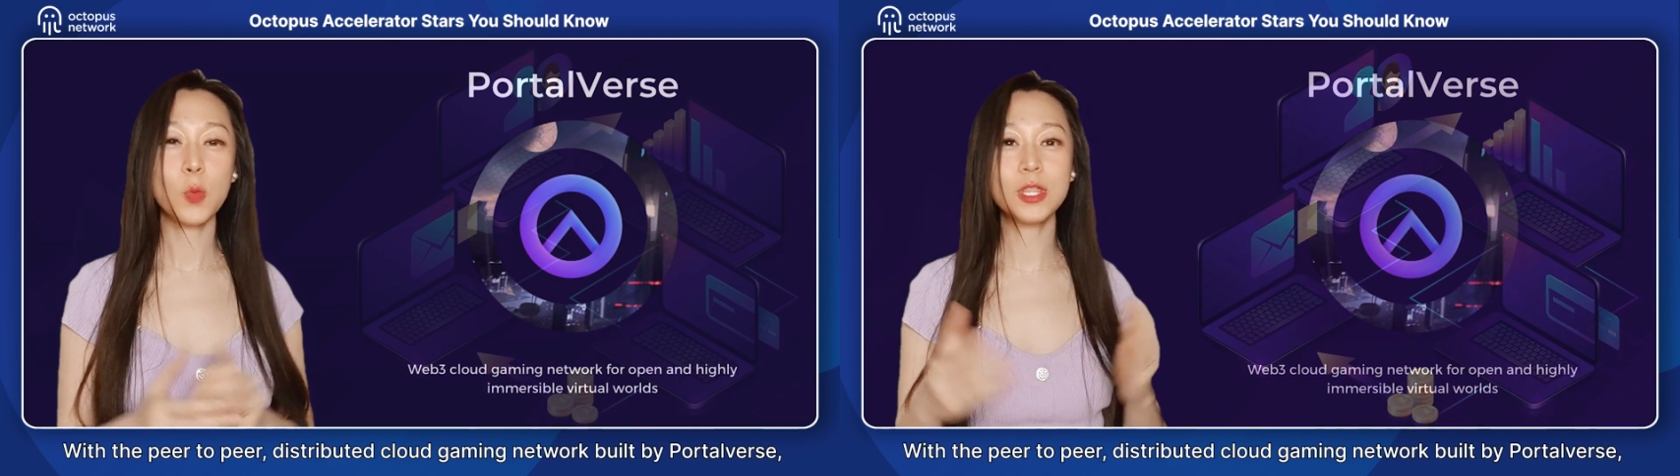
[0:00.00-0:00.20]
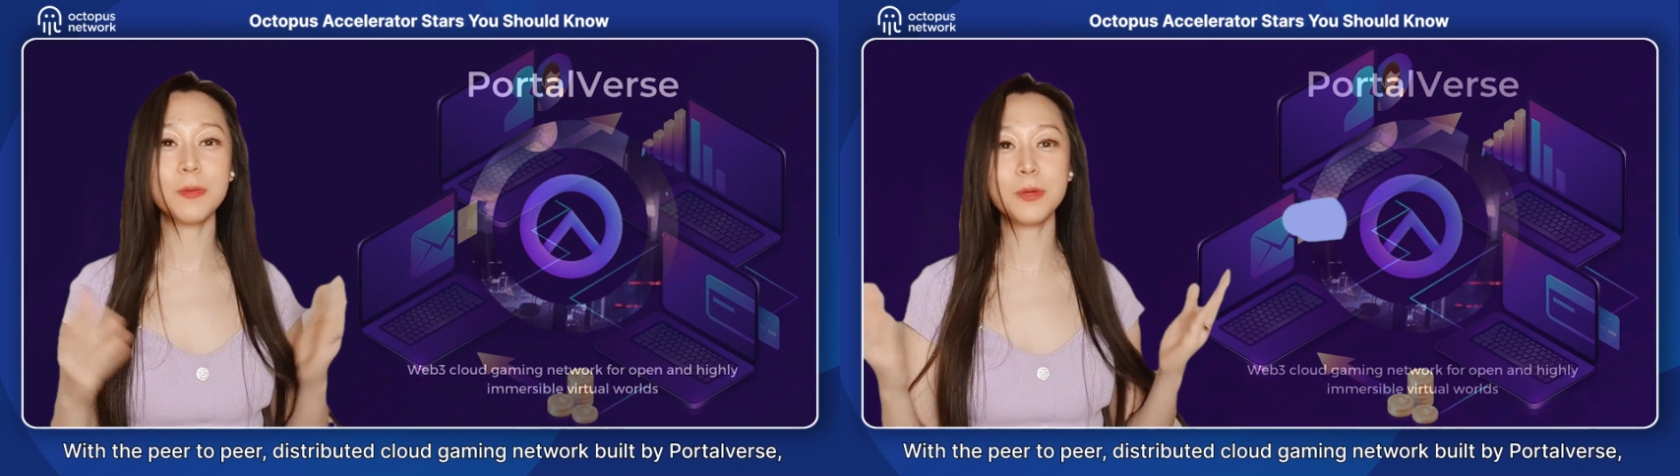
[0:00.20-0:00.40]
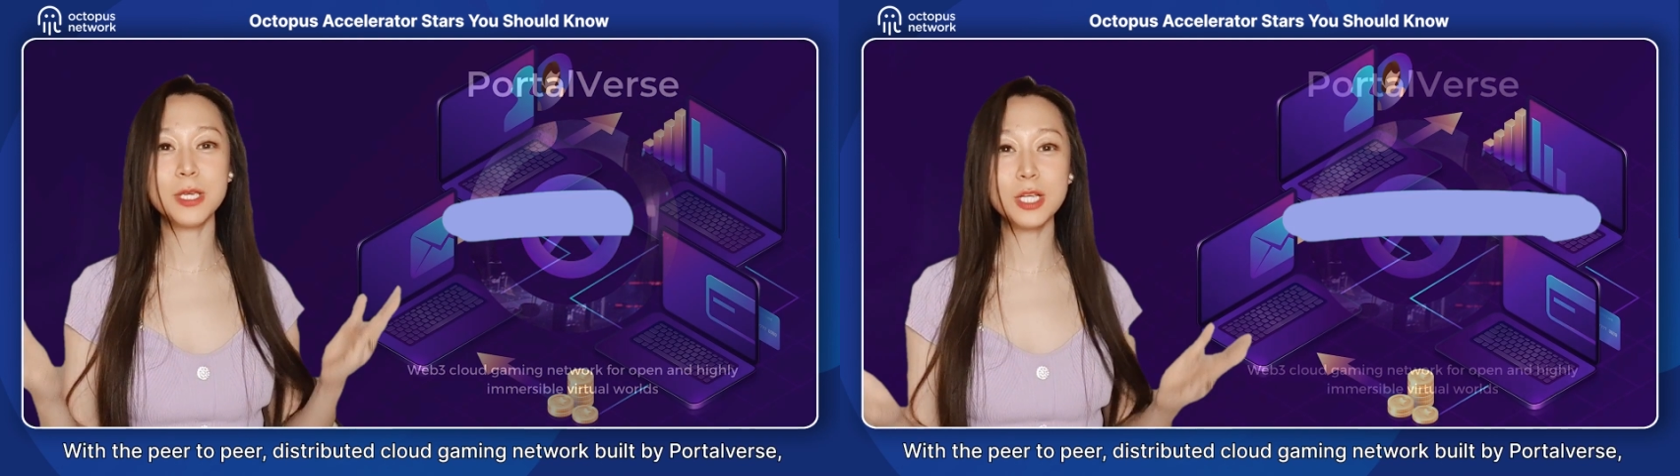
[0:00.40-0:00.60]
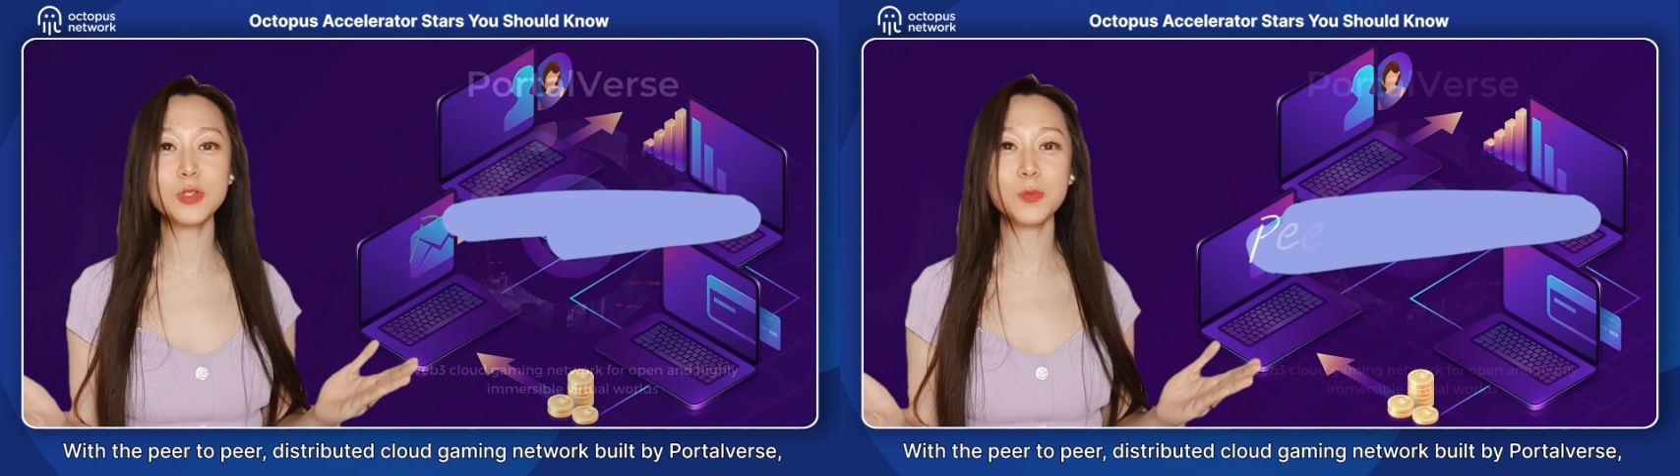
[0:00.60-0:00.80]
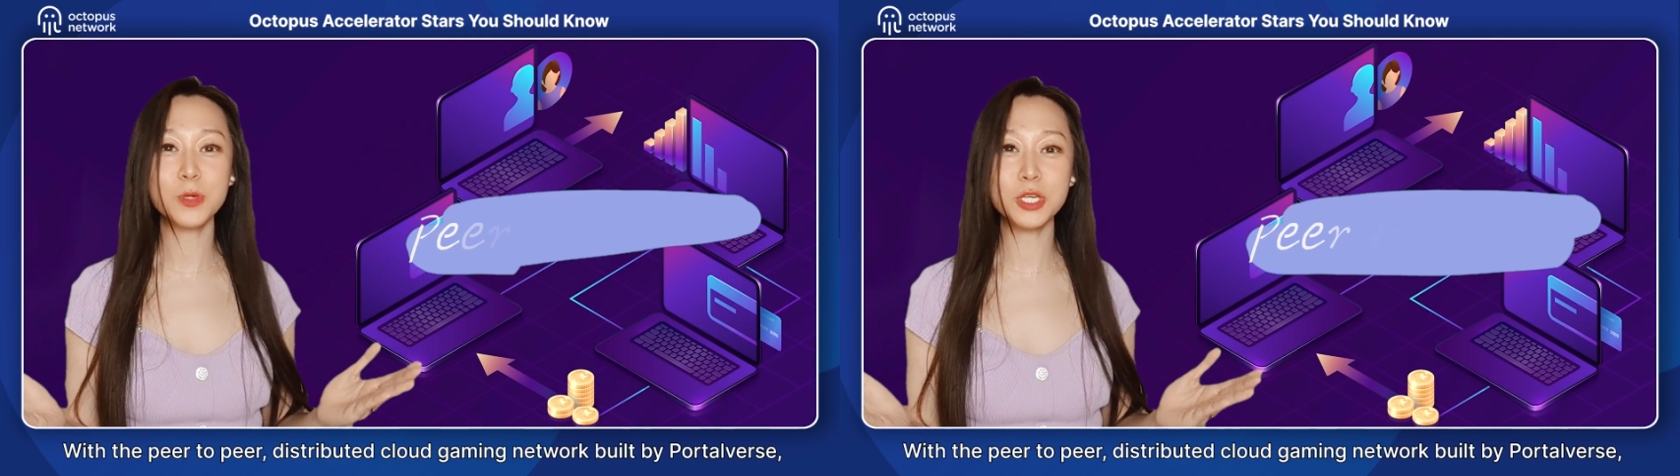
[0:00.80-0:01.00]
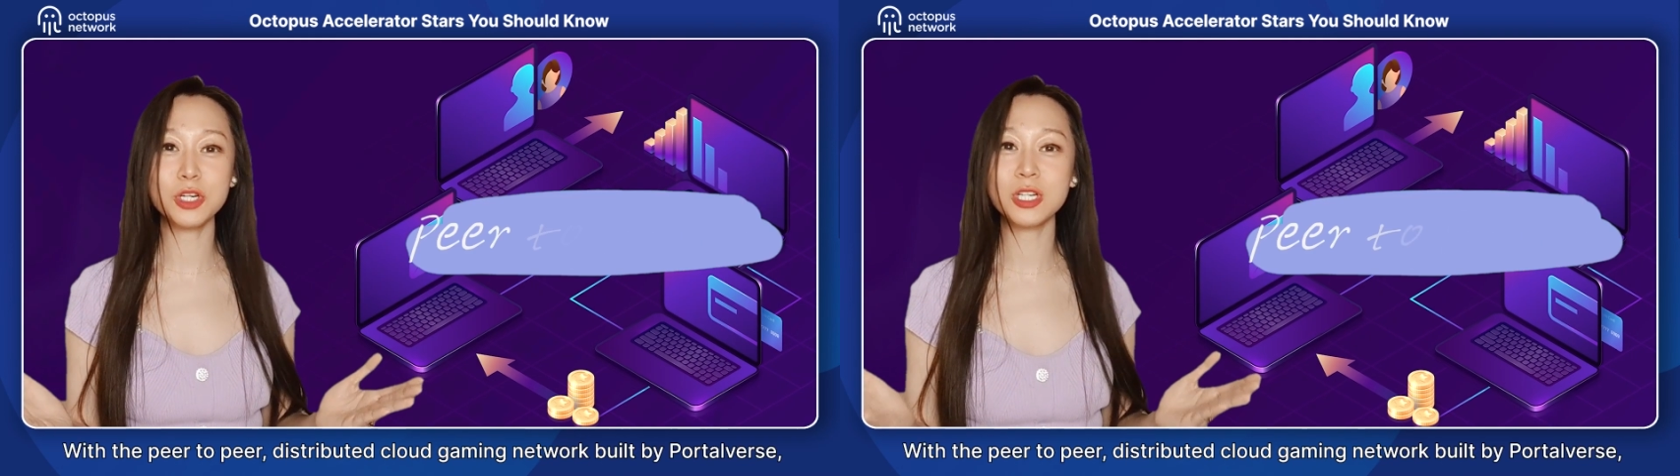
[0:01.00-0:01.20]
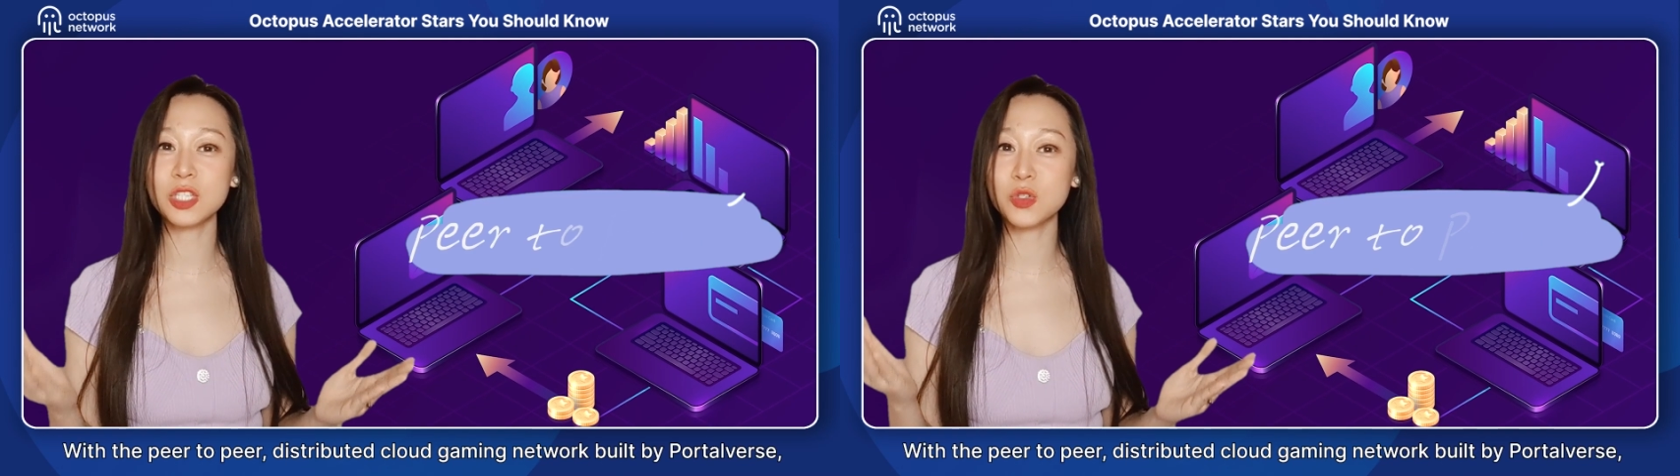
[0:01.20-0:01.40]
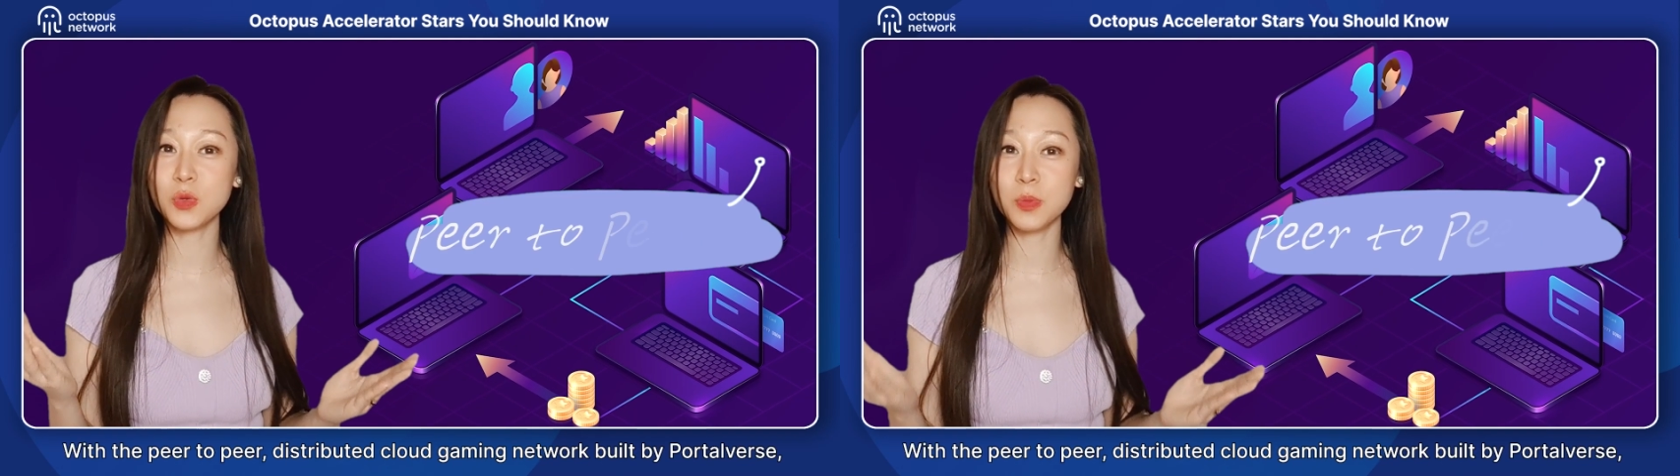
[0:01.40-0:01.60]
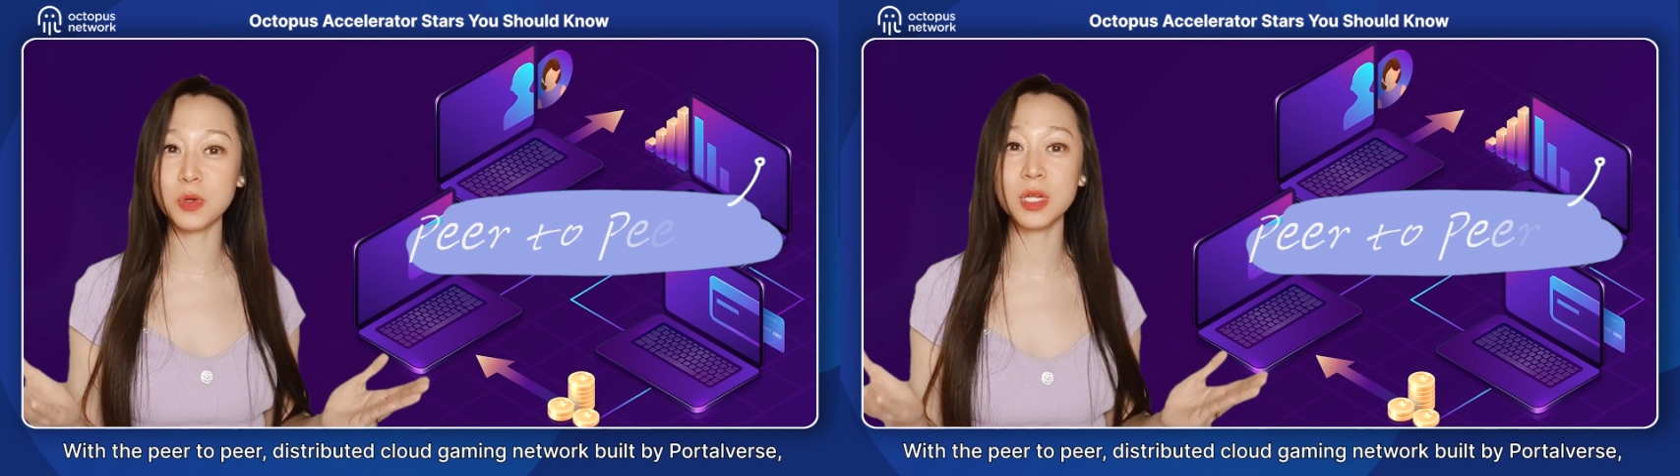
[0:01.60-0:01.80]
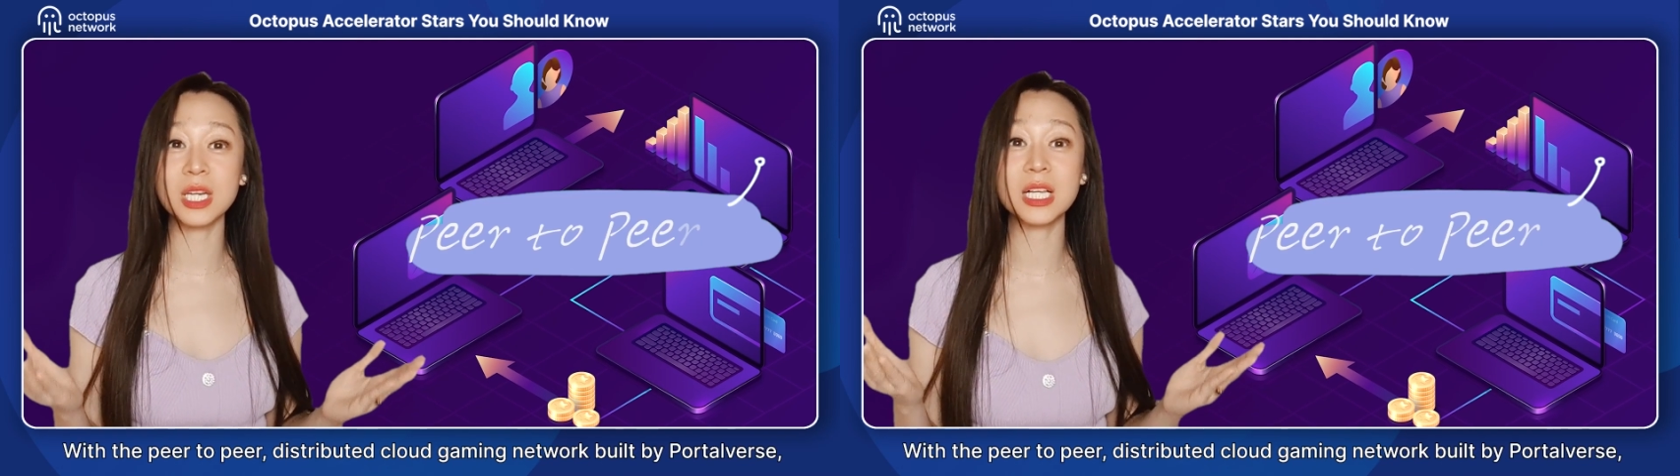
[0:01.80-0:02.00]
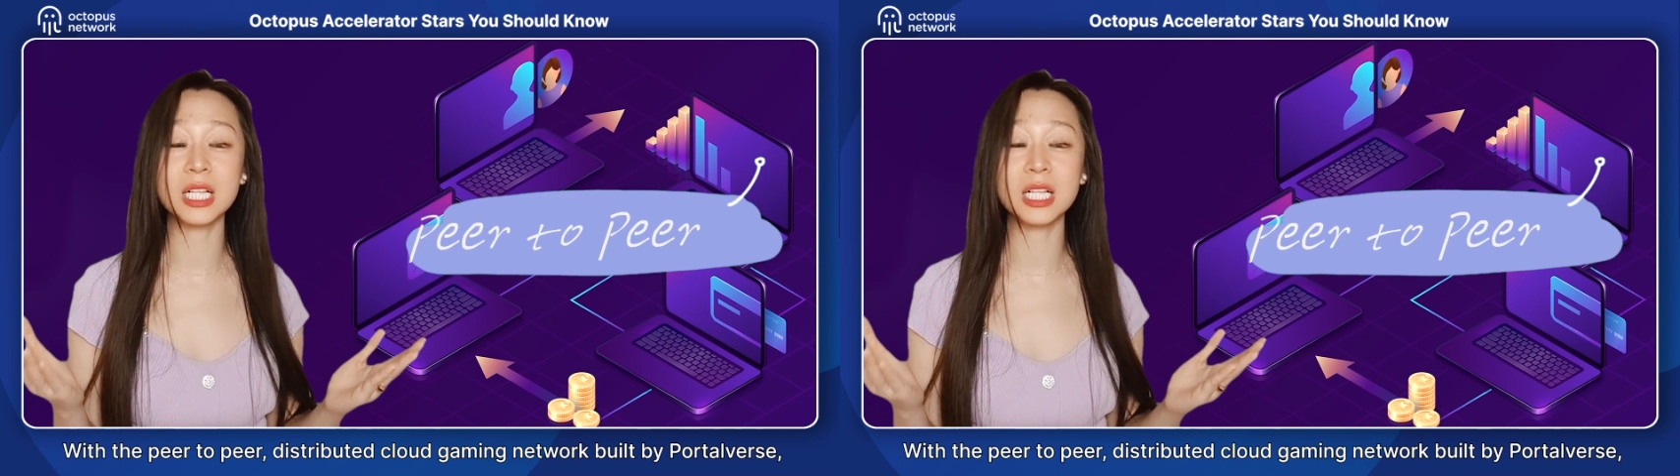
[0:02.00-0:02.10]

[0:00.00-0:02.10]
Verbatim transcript: With the peer-to-peer distributed